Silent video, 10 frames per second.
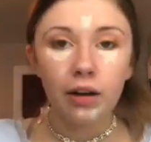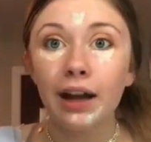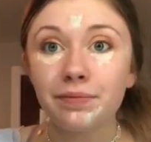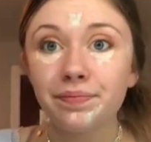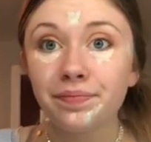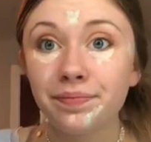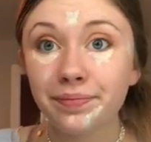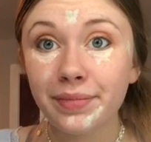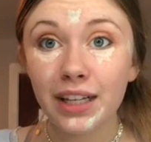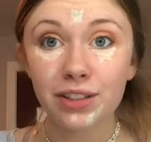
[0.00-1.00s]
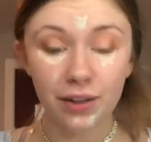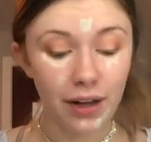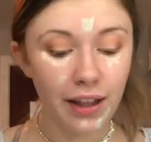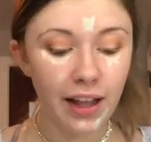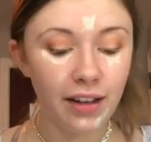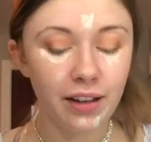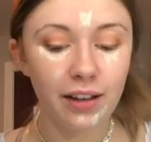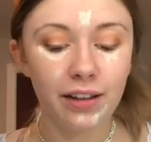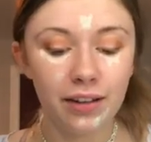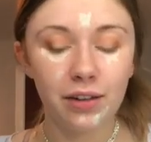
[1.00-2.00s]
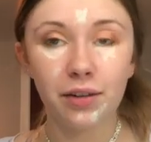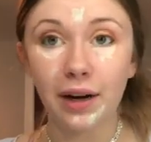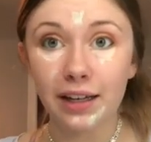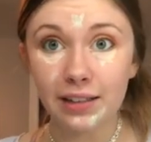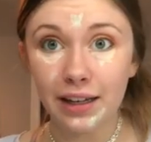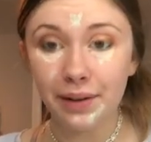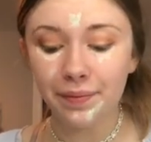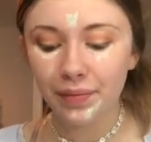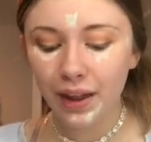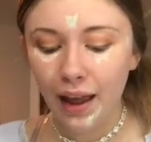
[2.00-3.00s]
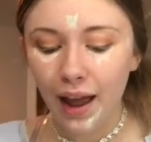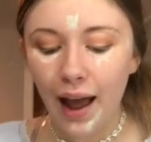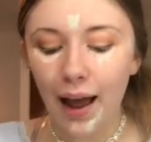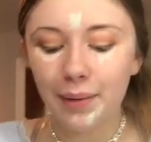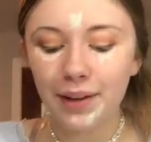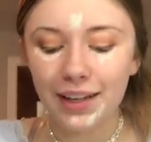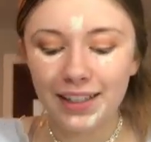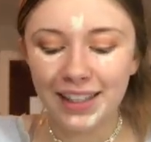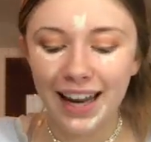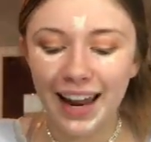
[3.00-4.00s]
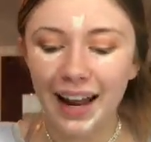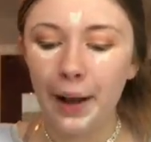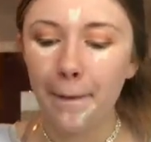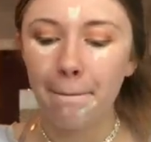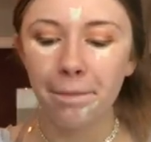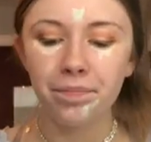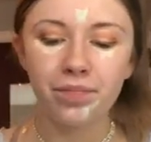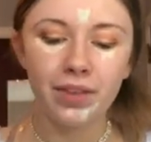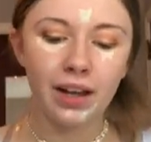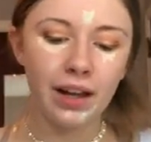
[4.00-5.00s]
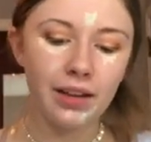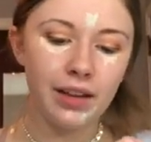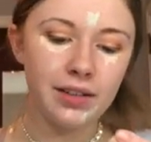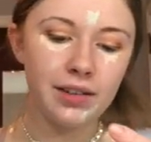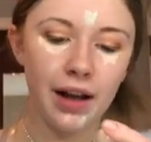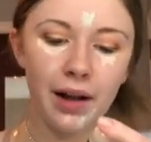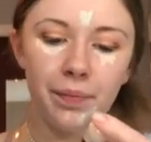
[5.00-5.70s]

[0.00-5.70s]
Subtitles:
Okay, so now that I look crazy, I'm gonna take this